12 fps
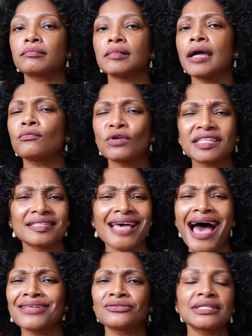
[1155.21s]
Like with the
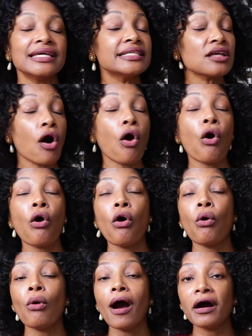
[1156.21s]
ties on it, it's a
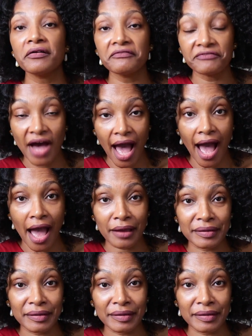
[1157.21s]
whole vibe.